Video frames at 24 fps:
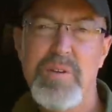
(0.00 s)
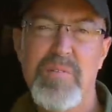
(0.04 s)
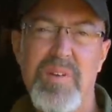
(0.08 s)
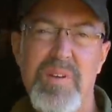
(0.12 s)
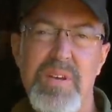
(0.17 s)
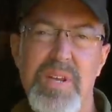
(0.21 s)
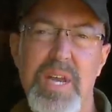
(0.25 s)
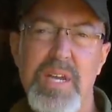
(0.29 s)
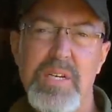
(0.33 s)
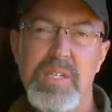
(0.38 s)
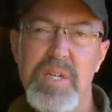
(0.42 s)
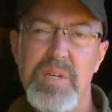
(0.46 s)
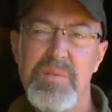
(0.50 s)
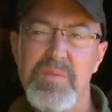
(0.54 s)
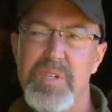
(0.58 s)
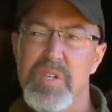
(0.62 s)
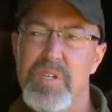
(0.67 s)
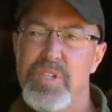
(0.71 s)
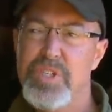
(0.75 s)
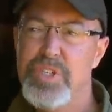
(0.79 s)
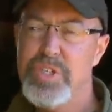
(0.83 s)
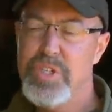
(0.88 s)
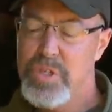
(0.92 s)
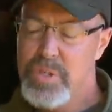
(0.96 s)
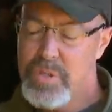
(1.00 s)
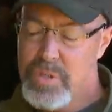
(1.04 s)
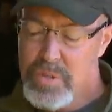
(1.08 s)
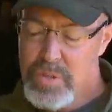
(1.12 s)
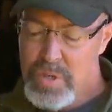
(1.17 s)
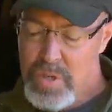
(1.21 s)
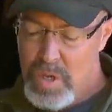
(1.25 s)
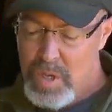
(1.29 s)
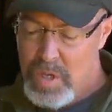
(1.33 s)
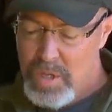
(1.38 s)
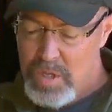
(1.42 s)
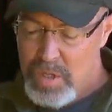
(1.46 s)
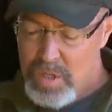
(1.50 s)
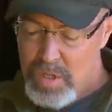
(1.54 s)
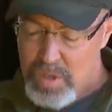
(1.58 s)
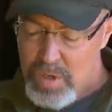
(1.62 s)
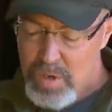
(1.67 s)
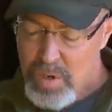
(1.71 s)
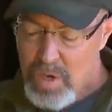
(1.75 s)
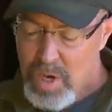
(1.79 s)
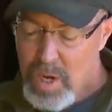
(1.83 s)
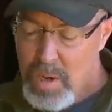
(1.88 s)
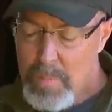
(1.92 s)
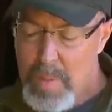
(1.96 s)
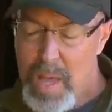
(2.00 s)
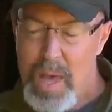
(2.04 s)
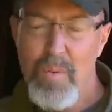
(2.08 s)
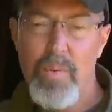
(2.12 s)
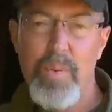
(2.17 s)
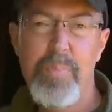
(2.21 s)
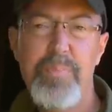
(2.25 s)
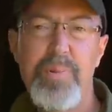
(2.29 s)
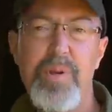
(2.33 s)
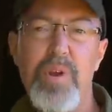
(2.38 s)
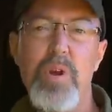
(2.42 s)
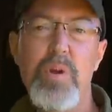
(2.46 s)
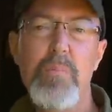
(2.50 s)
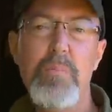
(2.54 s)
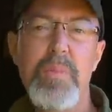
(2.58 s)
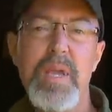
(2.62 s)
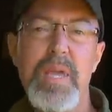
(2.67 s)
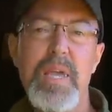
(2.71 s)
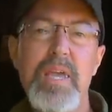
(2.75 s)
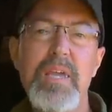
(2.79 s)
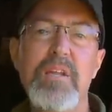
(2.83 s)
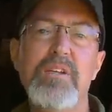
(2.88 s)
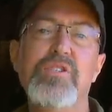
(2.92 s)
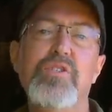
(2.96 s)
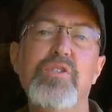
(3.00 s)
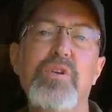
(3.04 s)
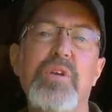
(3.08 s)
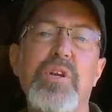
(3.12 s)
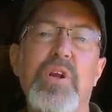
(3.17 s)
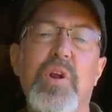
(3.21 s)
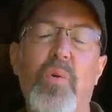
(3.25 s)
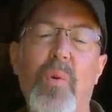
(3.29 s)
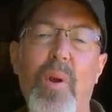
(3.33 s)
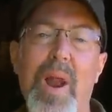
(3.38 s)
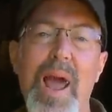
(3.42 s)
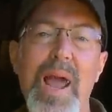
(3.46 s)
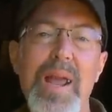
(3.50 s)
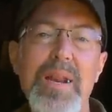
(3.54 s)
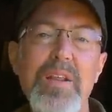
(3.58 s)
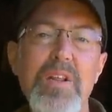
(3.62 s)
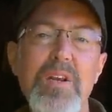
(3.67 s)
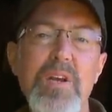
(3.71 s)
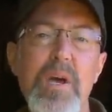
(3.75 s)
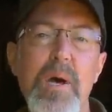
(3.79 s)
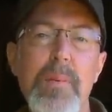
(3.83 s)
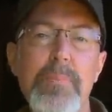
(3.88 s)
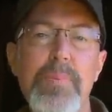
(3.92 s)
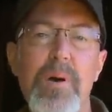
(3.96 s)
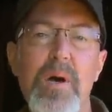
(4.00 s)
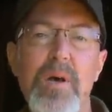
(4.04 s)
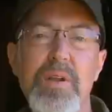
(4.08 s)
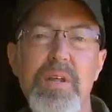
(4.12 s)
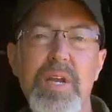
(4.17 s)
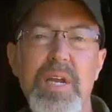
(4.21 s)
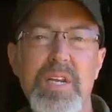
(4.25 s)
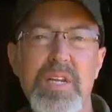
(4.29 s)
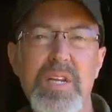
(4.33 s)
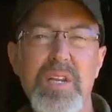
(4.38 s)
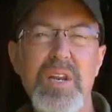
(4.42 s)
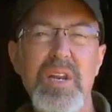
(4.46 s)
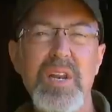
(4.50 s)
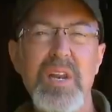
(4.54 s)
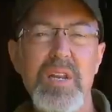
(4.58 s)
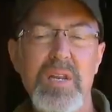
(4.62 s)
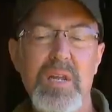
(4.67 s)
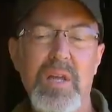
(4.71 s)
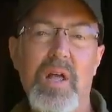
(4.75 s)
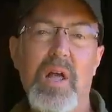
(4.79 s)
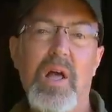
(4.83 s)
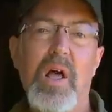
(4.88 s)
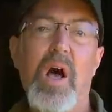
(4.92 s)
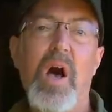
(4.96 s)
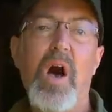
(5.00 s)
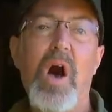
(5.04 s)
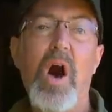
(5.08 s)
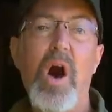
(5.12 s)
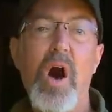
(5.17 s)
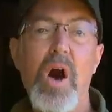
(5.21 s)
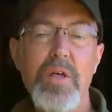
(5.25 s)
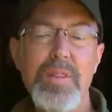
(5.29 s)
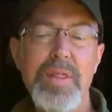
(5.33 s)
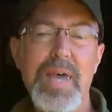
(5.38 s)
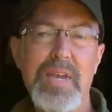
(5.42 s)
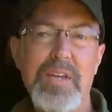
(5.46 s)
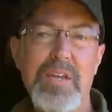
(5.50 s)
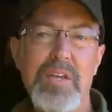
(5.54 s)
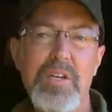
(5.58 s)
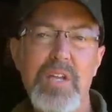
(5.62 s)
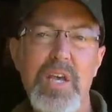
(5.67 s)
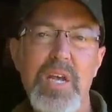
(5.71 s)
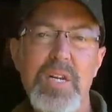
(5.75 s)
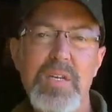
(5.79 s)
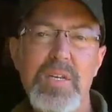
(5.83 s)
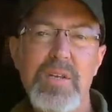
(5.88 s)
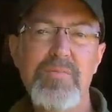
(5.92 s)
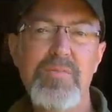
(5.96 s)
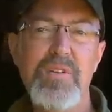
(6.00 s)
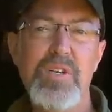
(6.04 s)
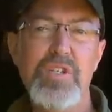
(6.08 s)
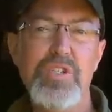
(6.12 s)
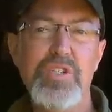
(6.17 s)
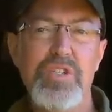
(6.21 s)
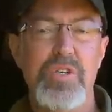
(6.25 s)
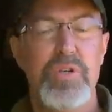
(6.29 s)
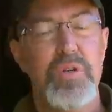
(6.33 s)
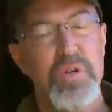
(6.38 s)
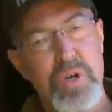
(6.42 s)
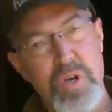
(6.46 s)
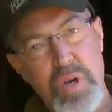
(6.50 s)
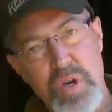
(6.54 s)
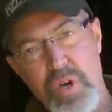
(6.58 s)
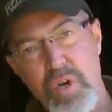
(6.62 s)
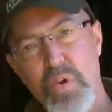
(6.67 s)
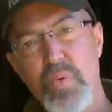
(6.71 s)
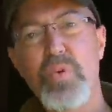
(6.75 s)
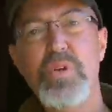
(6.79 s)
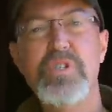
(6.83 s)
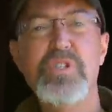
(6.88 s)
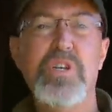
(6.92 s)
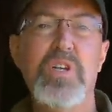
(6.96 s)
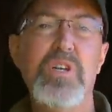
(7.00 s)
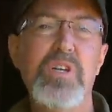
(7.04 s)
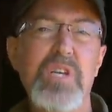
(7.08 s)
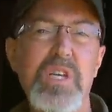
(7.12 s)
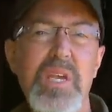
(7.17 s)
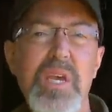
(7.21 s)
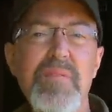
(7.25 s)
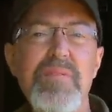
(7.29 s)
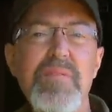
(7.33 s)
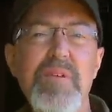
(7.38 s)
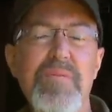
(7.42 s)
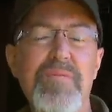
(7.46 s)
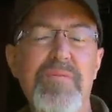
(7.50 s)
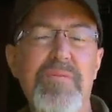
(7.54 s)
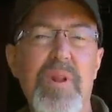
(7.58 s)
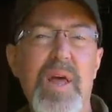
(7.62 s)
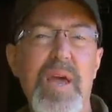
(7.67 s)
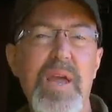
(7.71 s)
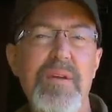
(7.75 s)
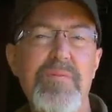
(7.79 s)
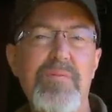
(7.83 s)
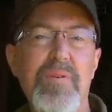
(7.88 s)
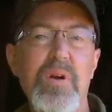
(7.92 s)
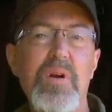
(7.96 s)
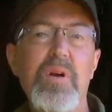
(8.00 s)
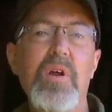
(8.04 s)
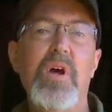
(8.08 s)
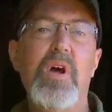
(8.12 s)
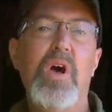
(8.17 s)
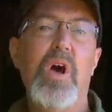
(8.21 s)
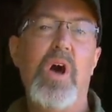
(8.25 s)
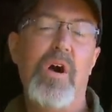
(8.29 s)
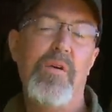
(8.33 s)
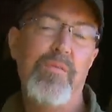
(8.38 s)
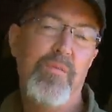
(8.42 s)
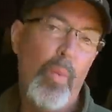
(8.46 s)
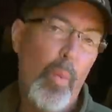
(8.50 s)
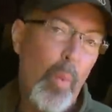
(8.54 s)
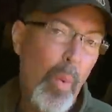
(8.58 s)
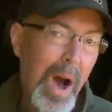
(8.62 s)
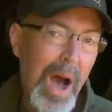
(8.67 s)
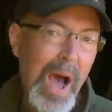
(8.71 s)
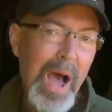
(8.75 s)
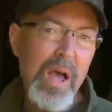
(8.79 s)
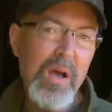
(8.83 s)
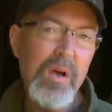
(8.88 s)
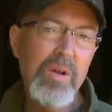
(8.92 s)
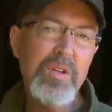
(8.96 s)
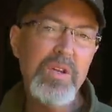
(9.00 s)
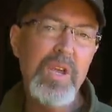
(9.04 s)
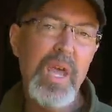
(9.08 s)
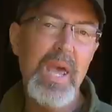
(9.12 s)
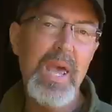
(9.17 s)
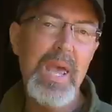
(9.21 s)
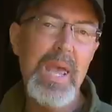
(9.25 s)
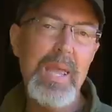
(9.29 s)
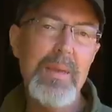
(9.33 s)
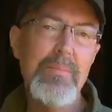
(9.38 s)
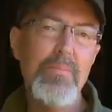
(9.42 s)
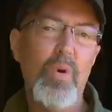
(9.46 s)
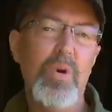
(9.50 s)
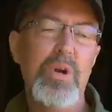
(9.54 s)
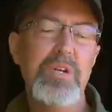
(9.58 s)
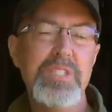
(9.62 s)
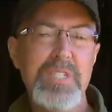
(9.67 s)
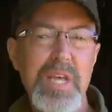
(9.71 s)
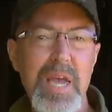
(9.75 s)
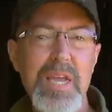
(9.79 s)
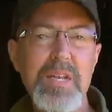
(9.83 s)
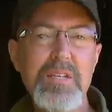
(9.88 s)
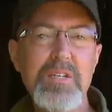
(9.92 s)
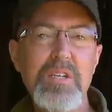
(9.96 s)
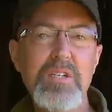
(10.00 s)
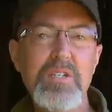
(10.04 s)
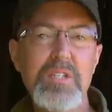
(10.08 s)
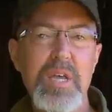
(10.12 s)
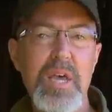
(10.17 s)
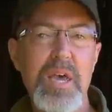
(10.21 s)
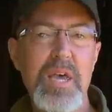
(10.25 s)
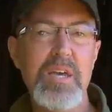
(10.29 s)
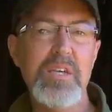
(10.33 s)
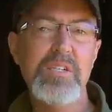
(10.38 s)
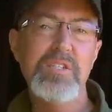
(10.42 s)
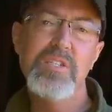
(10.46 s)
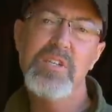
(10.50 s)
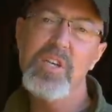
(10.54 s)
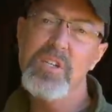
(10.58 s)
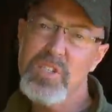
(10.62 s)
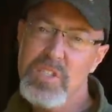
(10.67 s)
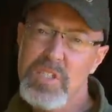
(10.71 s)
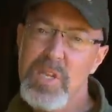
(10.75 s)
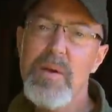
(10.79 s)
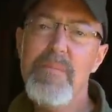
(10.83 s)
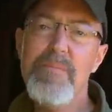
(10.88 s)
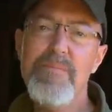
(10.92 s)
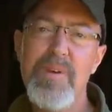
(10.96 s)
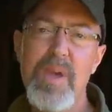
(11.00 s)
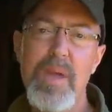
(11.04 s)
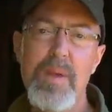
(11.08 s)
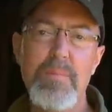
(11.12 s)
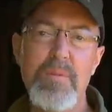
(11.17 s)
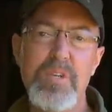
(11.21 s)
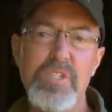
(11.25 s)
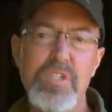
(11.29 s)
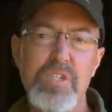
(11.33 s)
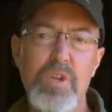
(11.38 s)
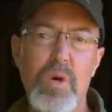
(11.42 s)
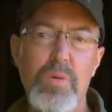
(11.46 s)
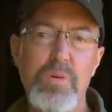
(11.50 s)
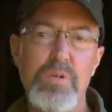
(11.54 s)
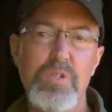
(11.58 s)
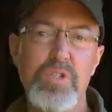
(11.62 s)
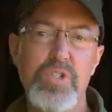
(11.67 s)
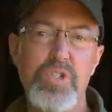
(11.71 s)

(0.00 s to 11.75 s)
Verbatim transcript: of connective tissue, you come out with pure meat instead of grinding up all that, all that connective tissue, which can give the flavor of wild game or a tainted taste that some families don't